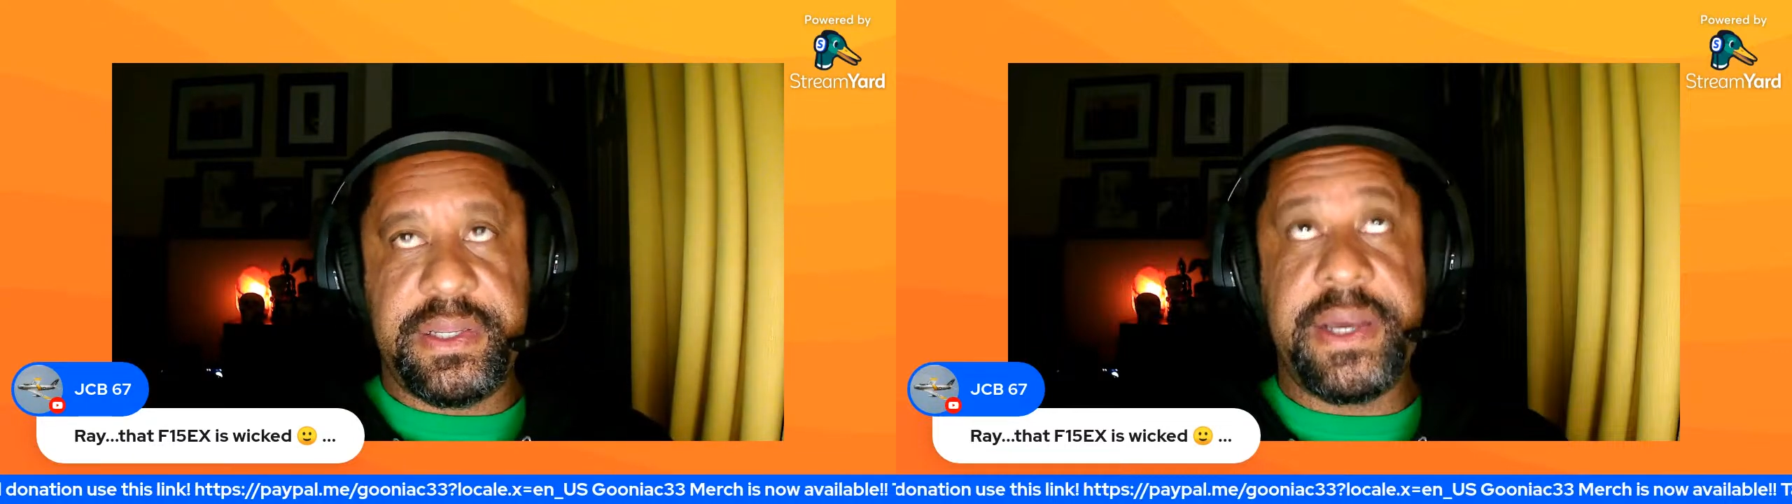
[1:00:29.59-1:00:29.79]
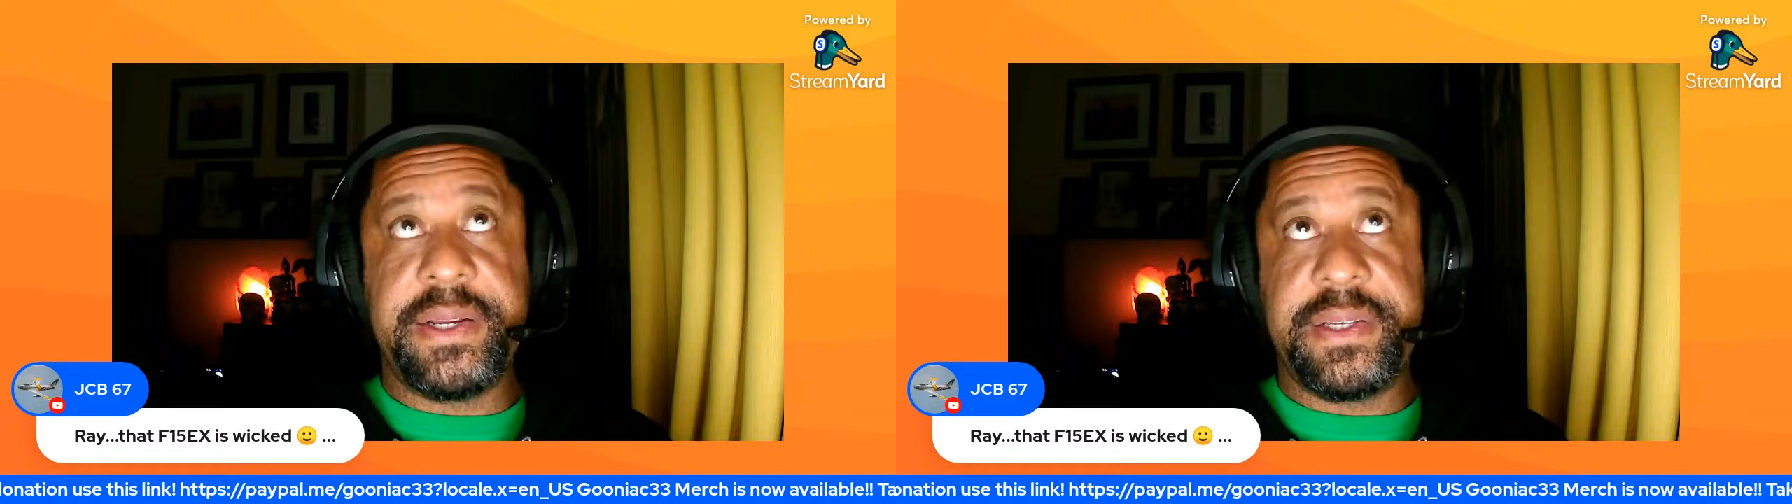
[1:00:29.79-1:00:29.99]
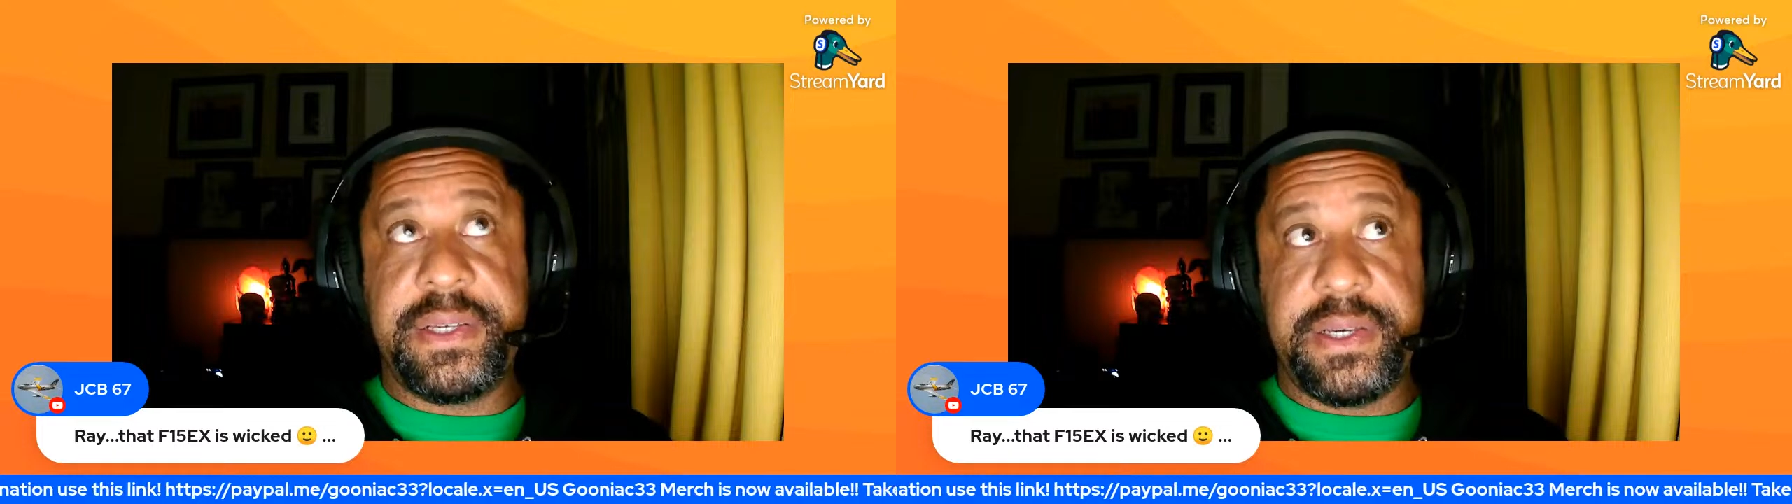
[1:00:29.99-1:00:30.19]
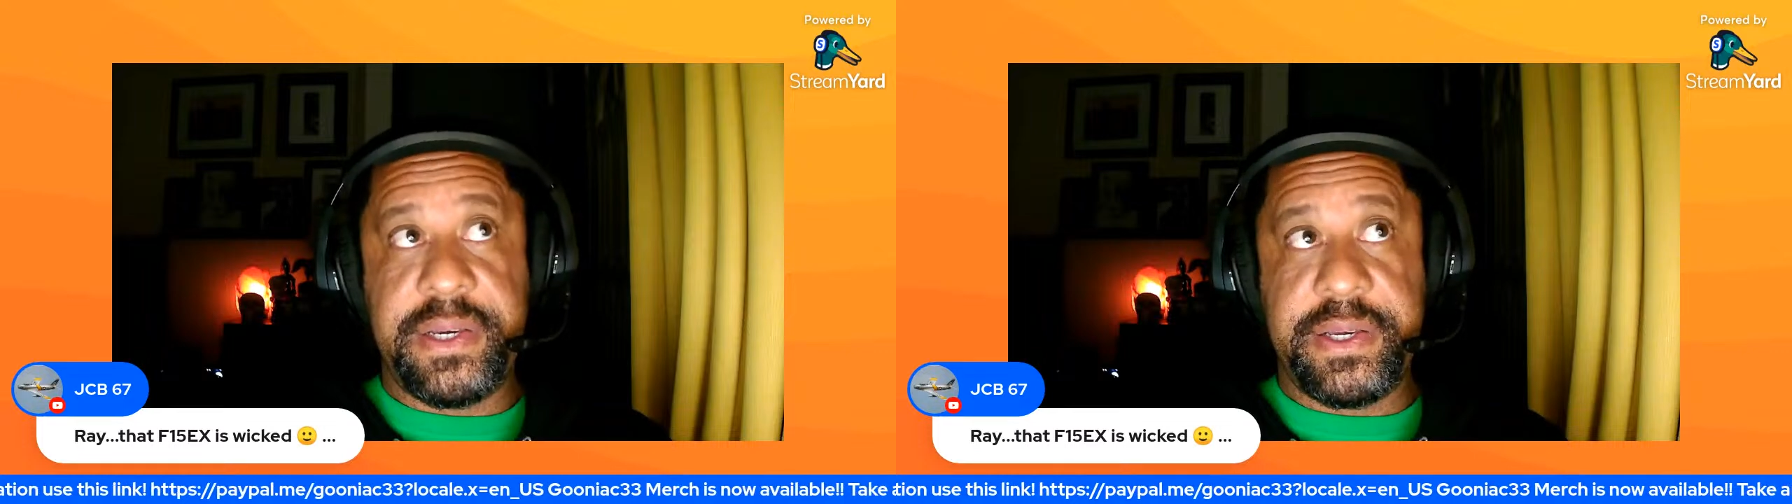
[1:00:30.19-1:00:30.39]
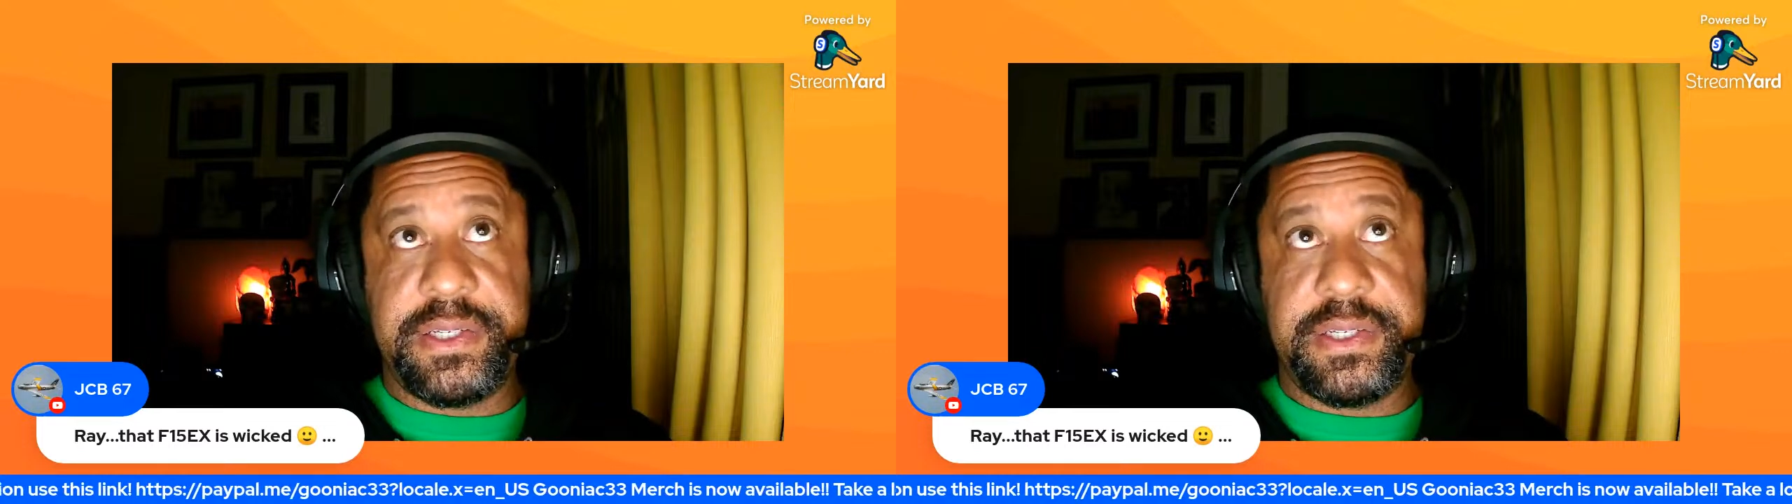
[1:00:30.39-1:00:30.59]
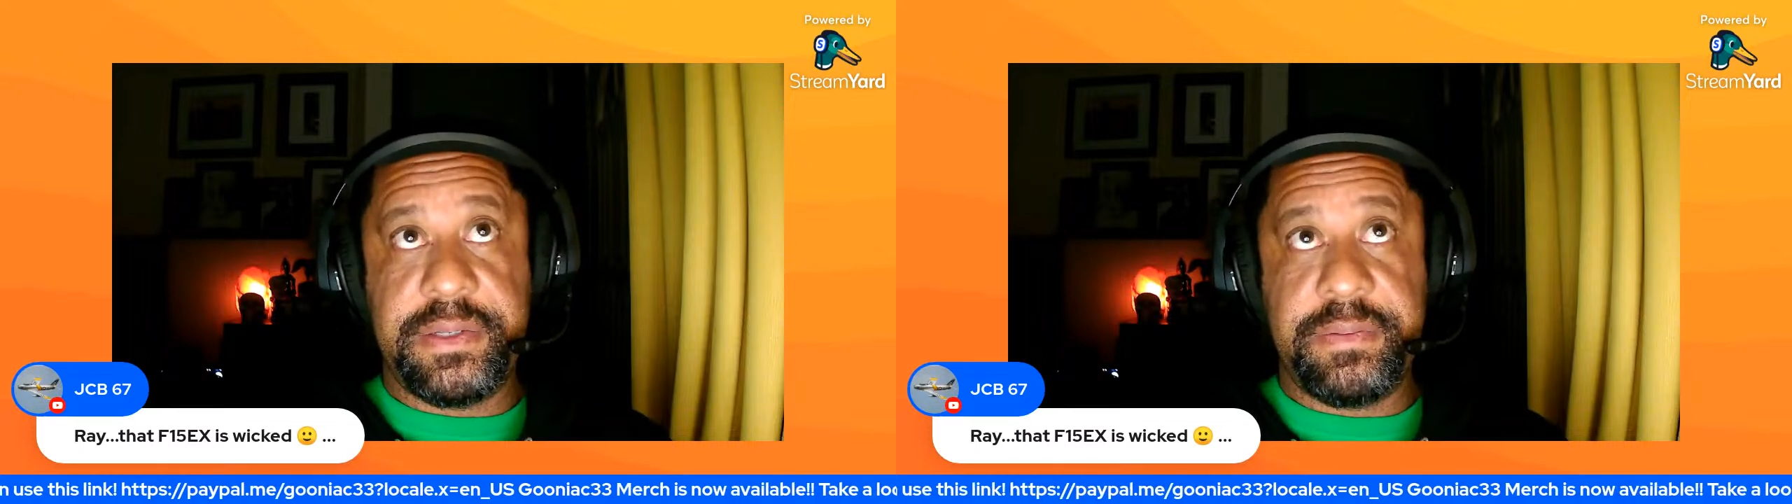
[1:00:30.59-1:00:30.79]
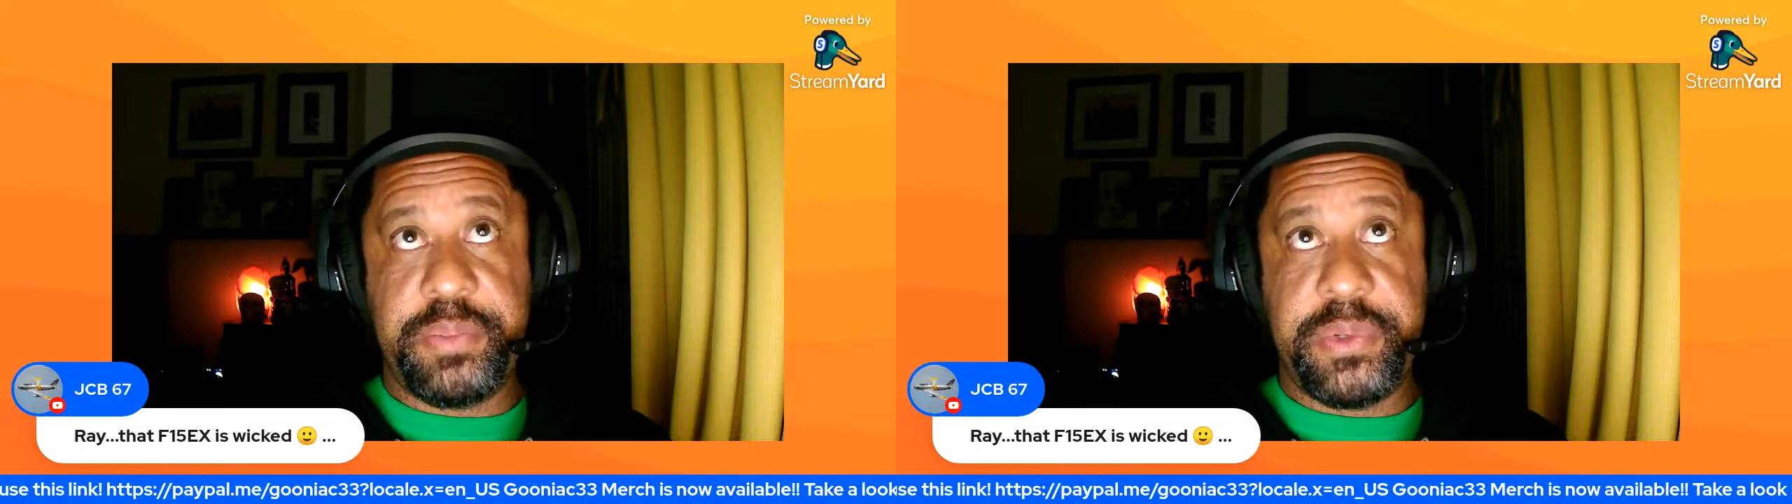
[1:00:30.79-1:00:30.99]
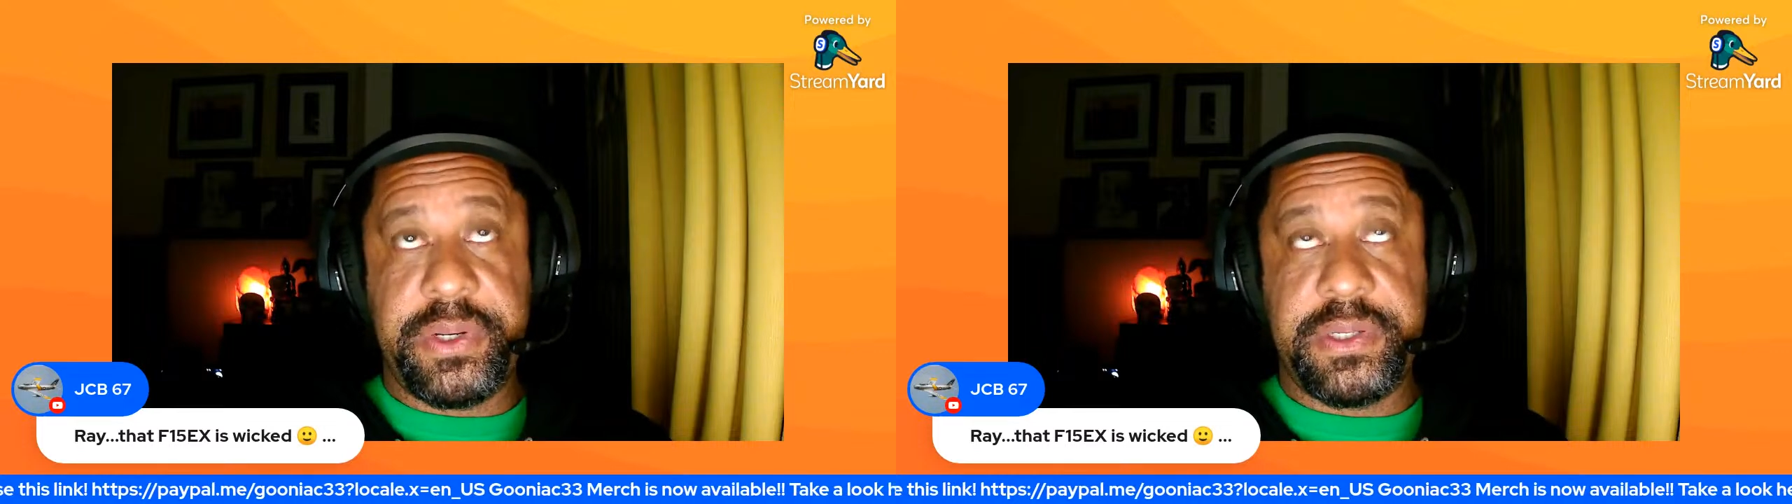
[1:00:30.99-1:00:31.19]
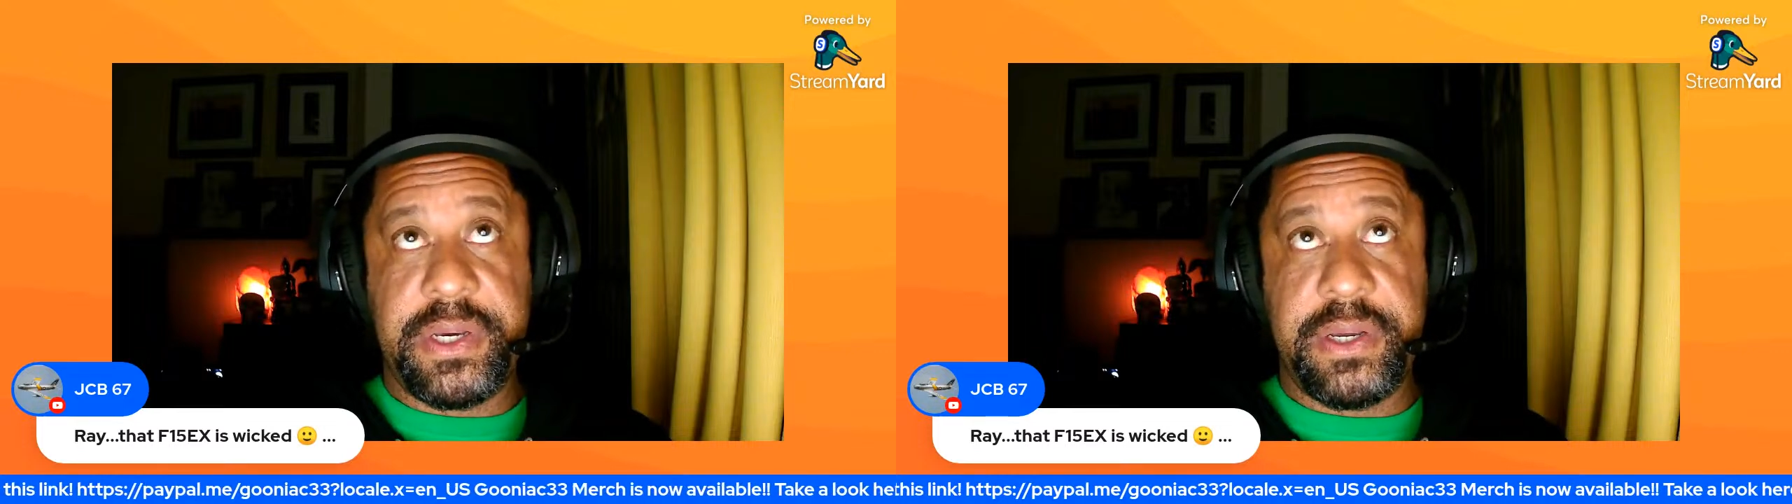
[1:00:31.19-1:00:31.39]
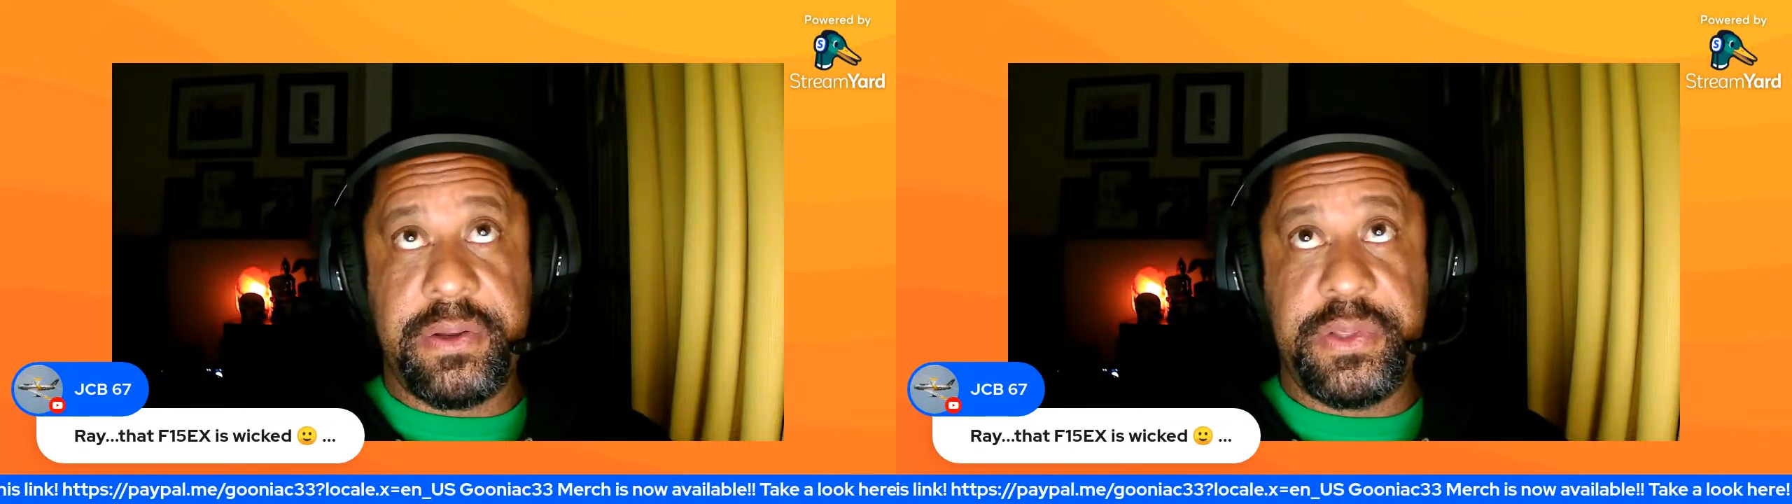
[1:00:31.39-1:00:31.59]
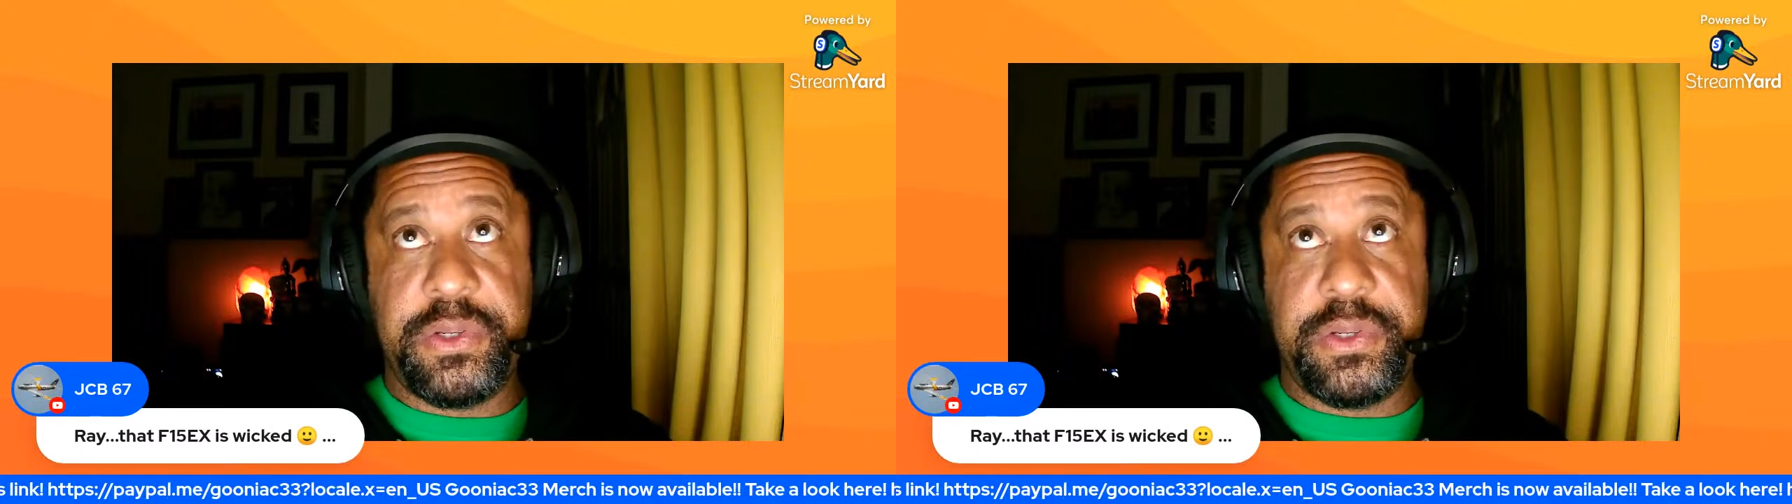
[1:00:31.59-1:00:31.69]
but it's got all the new engines and